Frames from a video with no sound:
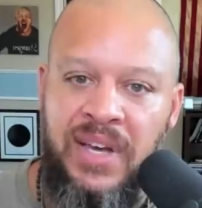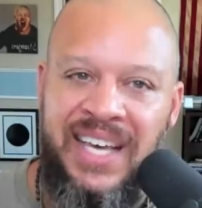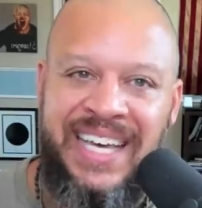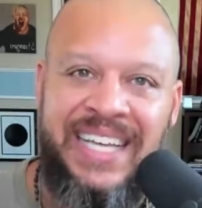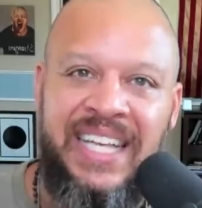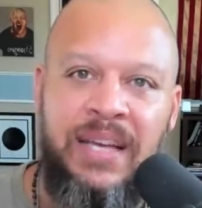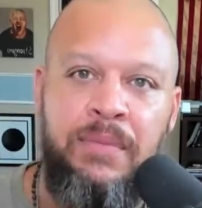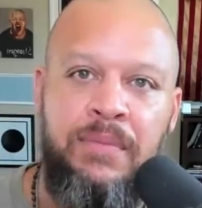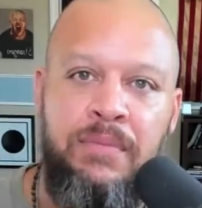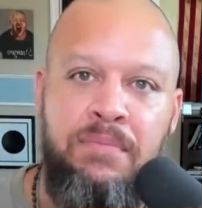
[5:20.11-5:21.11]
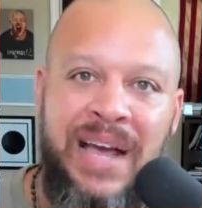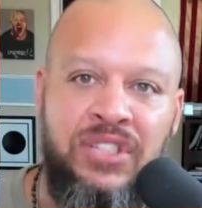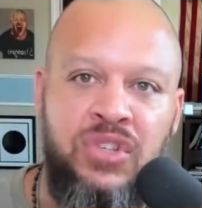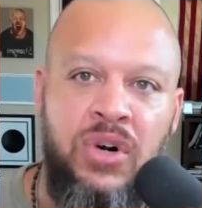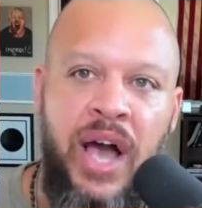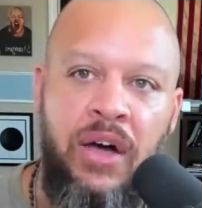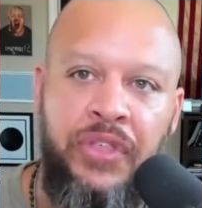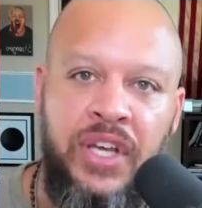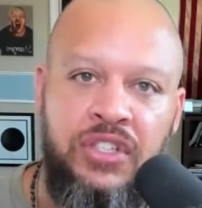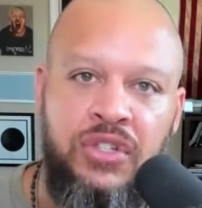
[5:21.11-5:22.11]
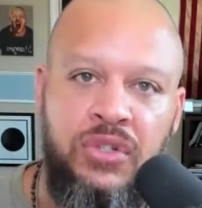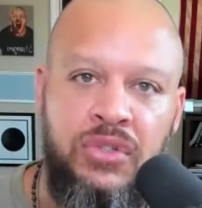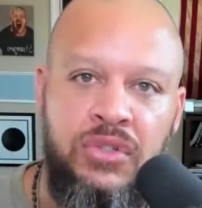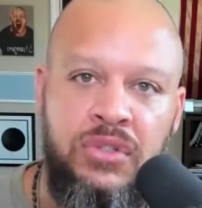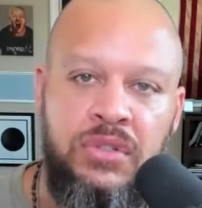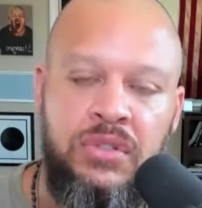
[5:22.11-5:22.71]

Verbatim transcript: healing mental health issues.